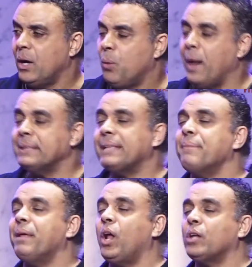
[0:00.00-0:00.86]
One time
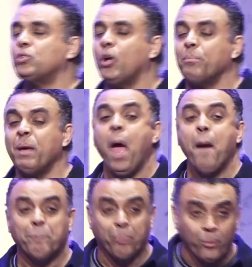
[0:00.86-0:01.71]
the Lord told me,
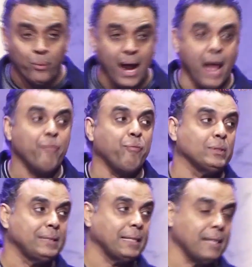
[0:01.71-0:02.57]
pray for
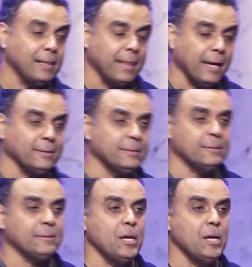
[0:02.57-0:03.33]
certain things.